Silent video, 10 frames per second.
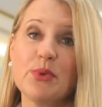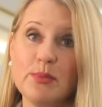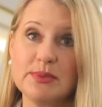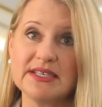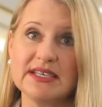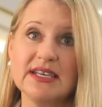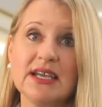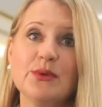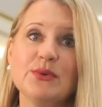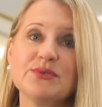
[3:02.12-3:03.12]
property,
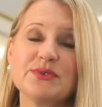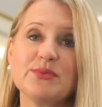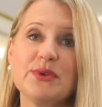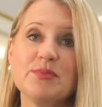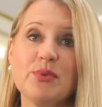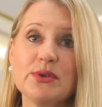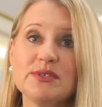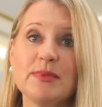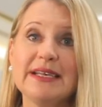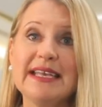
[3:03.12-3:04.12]
which was worth
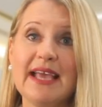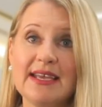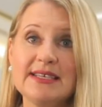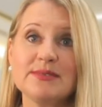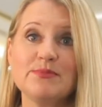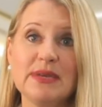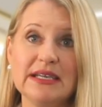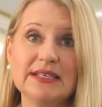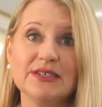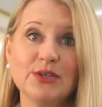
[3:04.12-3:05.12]
approximately $8
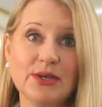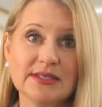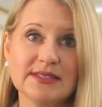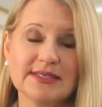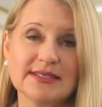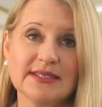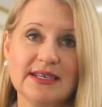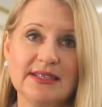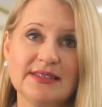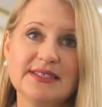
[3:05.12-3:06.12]
million.
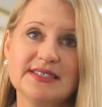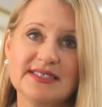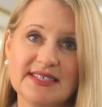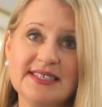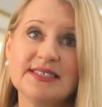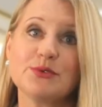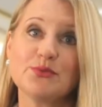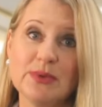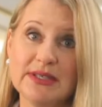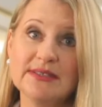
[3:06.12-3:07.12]
The deceased
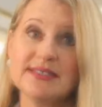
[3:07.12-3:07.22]
will